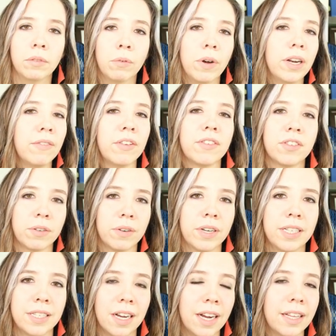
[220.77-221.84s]
One of the
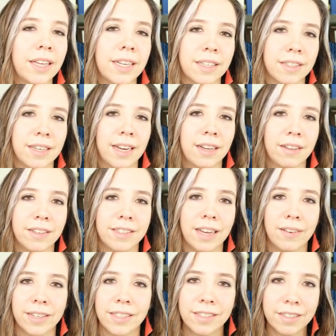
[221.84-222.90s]
stories I like to tell is
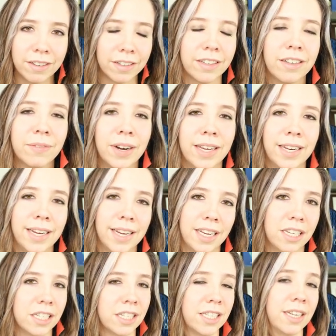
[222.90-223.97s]
how I started a writing
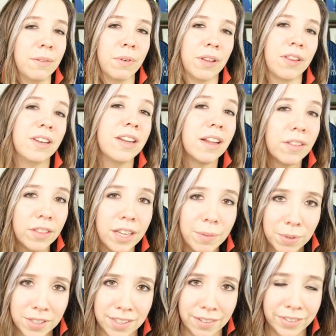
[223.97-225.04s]
agency with nothing
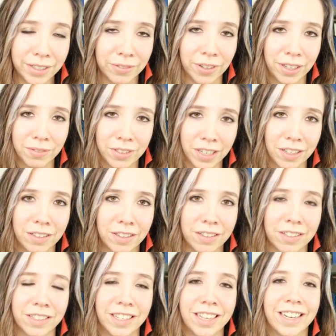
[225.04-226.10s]
but
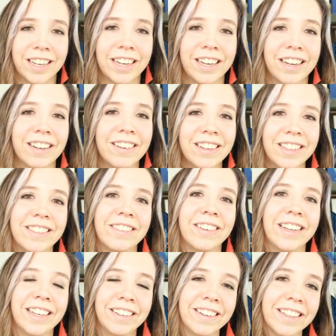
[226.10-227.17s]
$75 and I grew it to
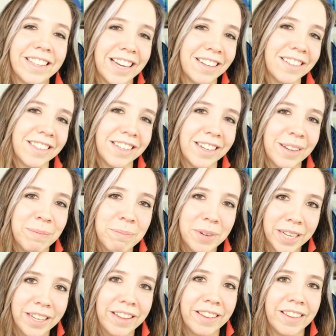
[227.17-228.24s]
$100,000 a
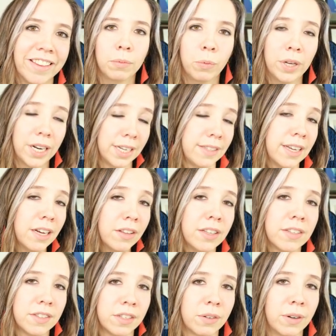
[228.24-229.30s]
month. When I tell
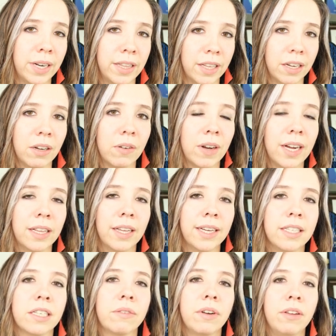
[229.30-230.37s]
this story though, I
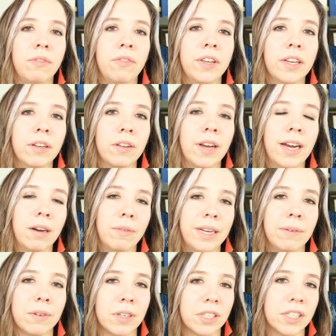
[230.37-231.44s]
like to reveal how
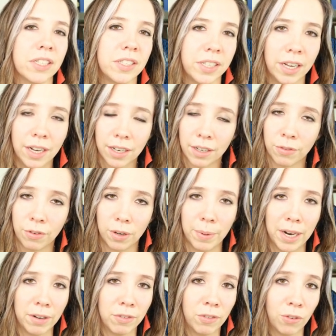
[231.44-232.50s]
we were stuck for
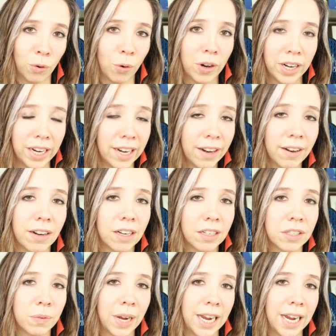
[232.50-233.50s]
about 4 years.